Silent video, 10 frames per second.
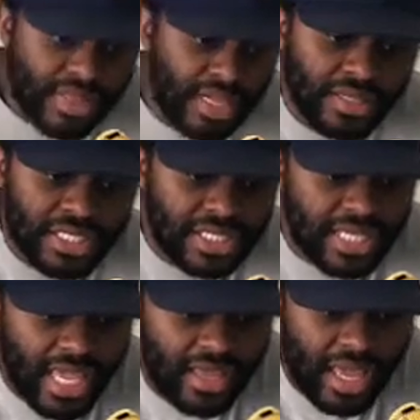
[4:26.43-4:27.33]
this is
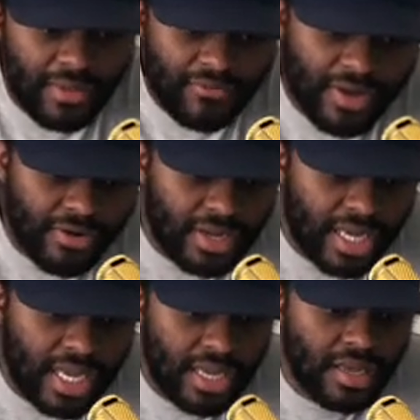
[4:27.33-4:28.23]
a
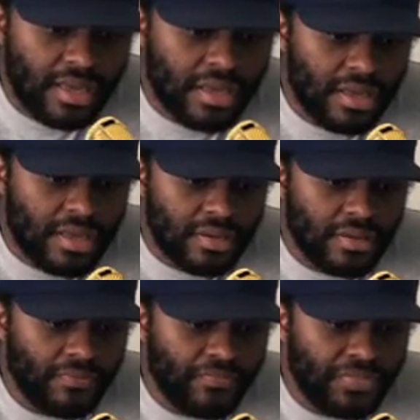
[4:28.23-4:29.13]
very
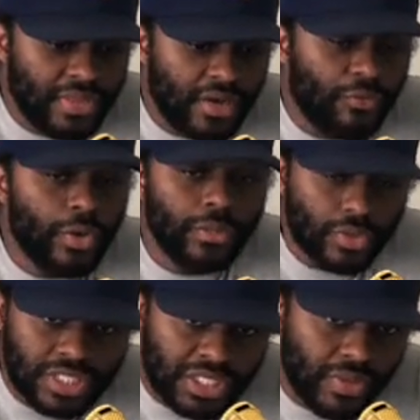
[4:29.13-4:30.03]
avoidable
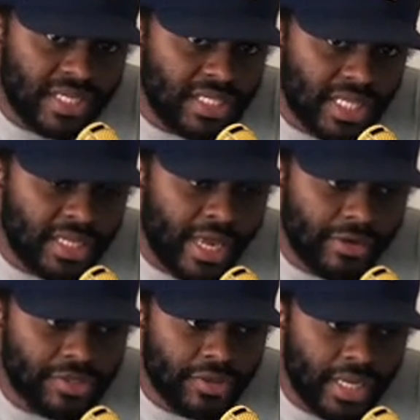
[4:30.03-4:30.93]
situation that the
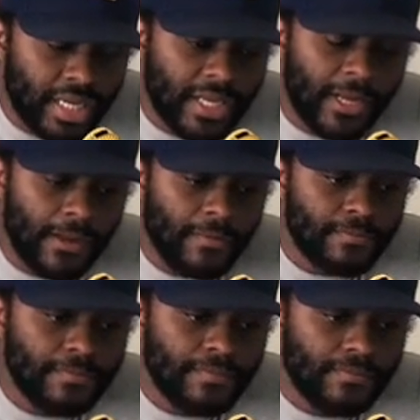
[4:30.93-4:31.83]
Niners are in.
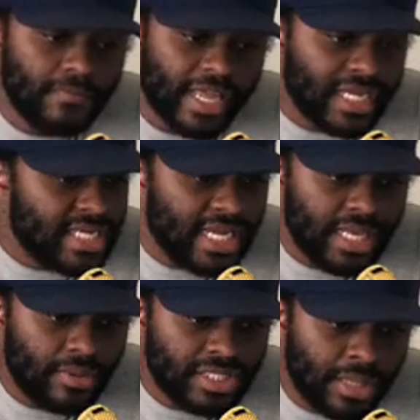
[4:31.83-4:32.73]
Like I said,
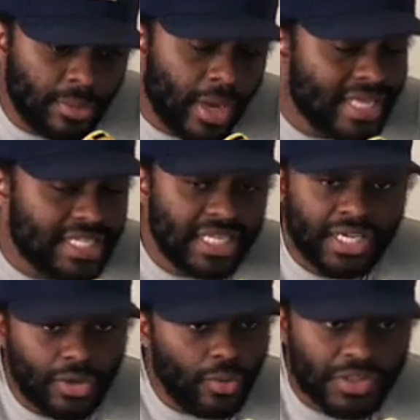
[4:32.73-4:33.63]
Deebo Samuel has to
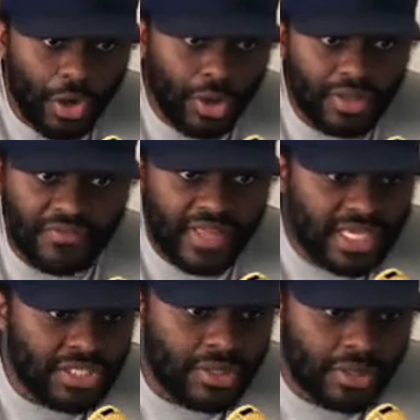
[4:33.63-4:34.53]
deal with all of
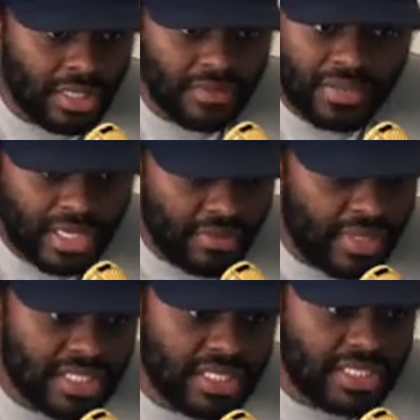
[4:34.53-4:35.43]
this. You know, none of
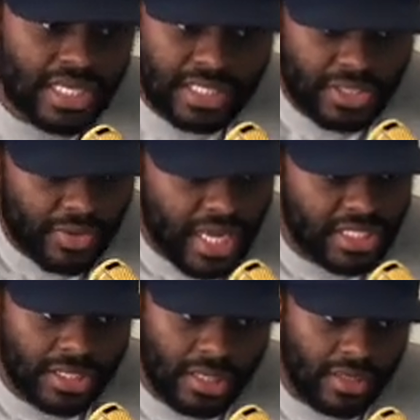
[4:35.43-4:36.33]
this is his
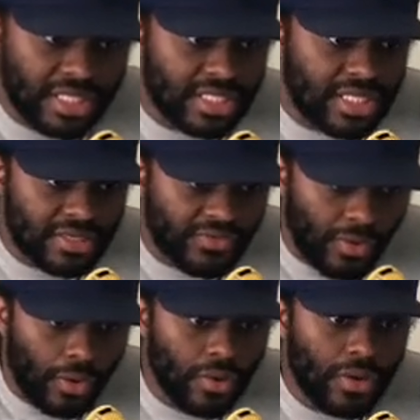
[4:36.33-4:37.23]
creation. None of this is his
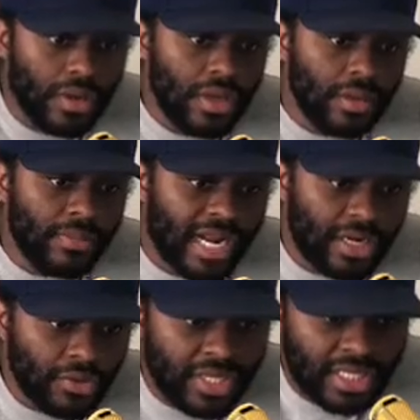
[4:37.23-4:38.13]
fault. But I
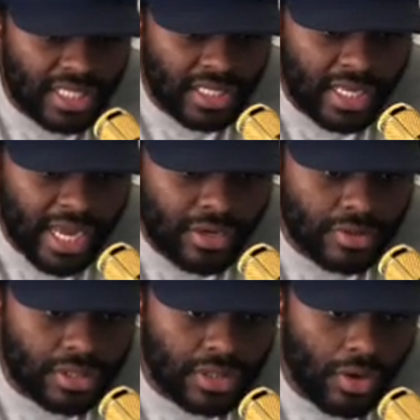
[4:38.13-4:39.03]
don't think that the
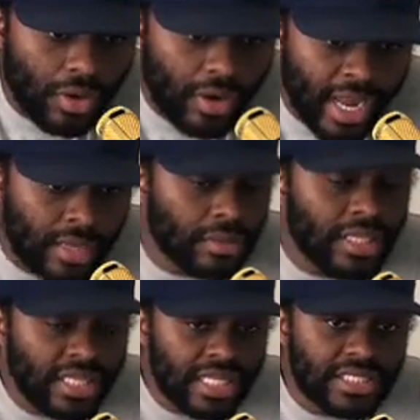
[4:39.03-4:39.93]
Niners are
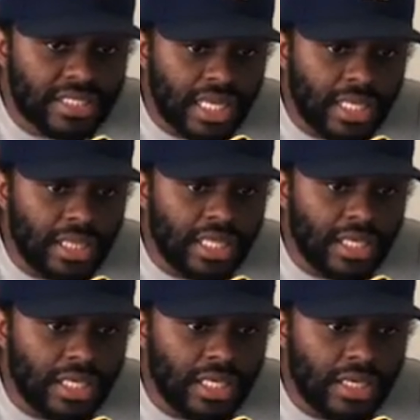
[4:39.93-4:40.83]
handling this in
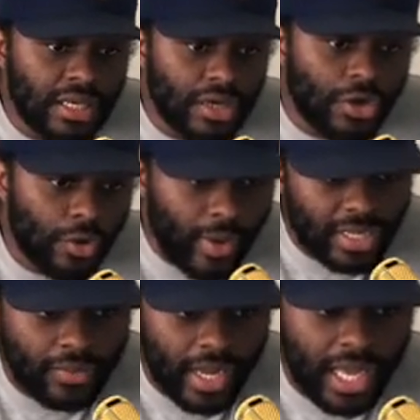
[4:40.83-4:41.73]
the
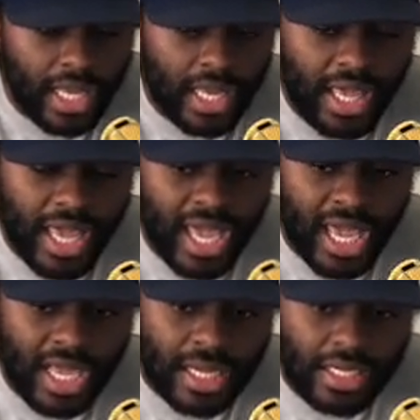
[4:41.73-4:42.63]
correct way.
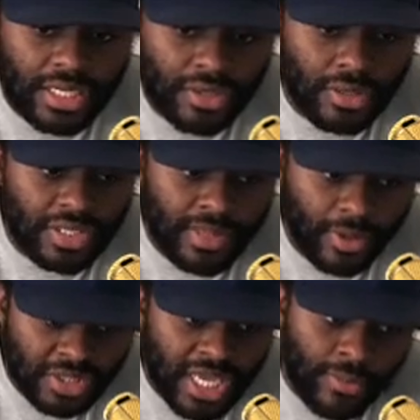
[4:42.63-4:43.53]
And, you know,
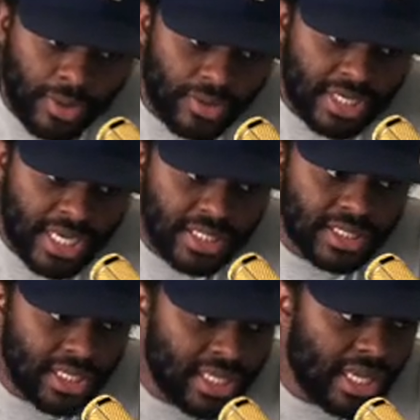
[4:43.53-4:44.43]
Deebo Samuel, he's
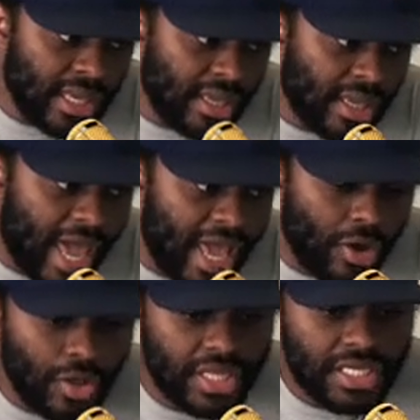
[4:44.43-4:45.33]
looking at
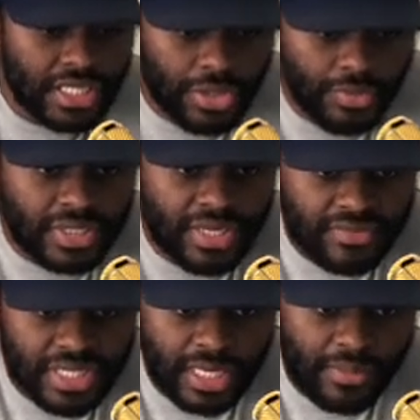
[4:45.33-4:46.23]
all these other receivers
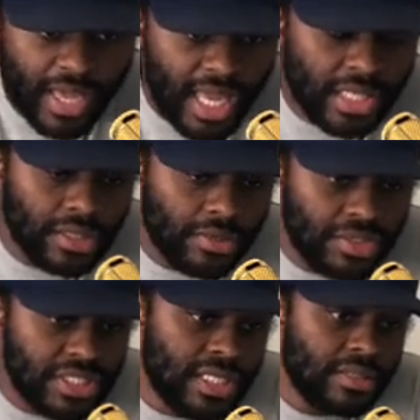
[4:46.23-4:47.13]
getting paid. You know, you
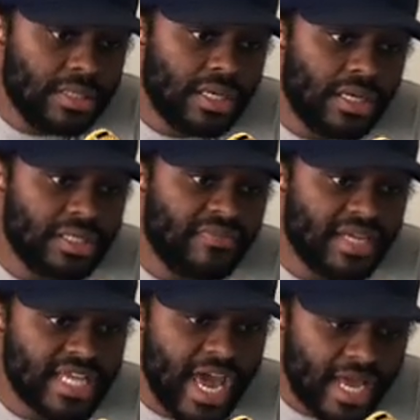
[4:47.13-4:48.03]
see in
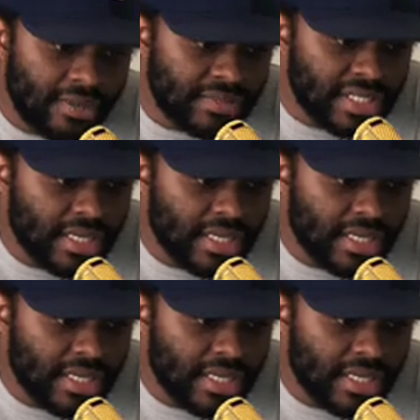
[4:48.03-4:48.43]
Devontae Adams